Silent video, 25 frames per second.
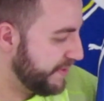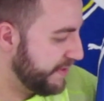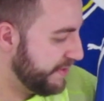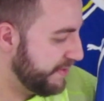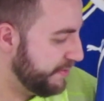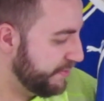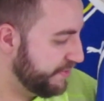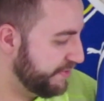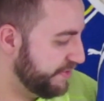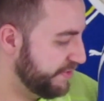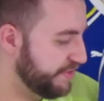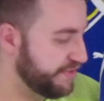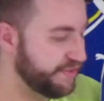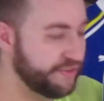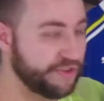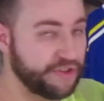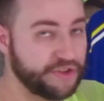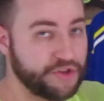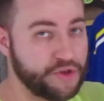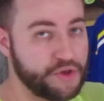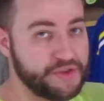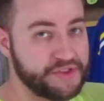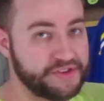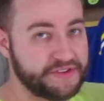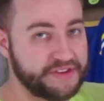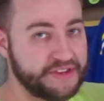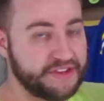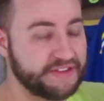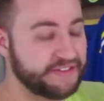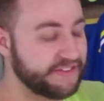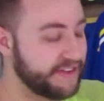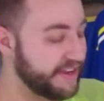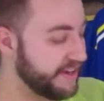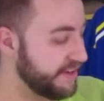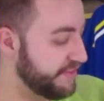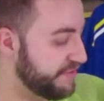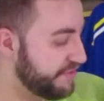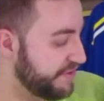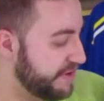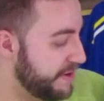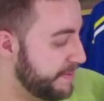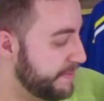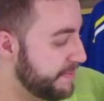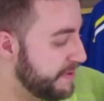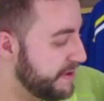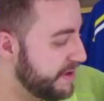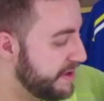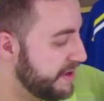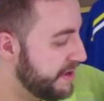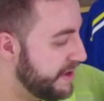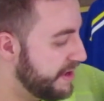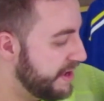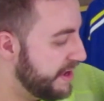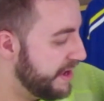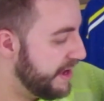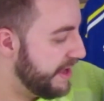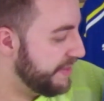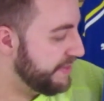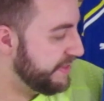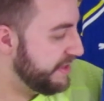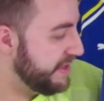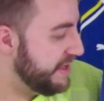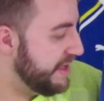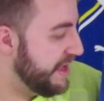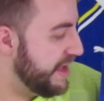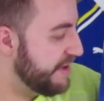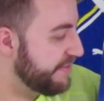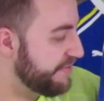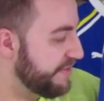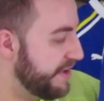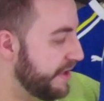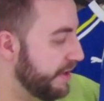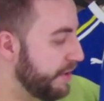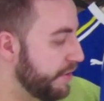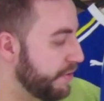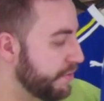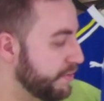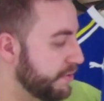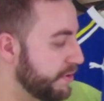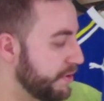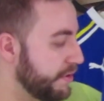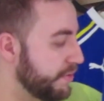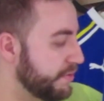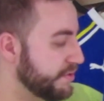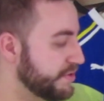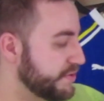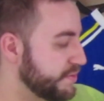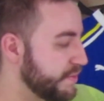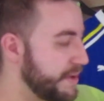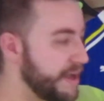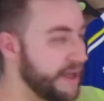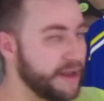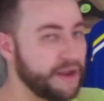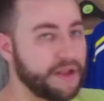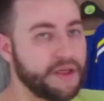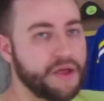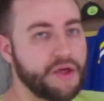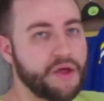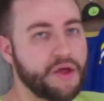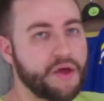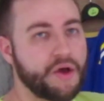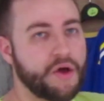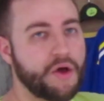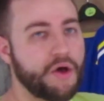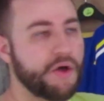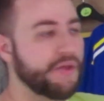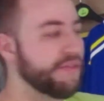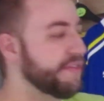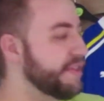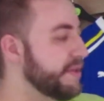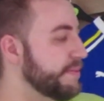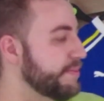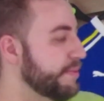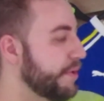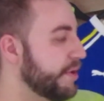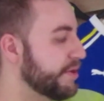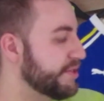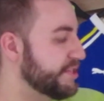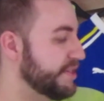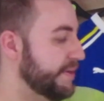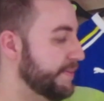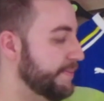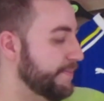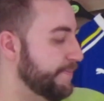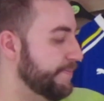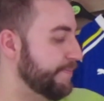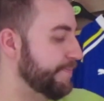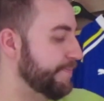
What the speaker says: It was this figure that he signed from, and the EFL logo as well on the bottom.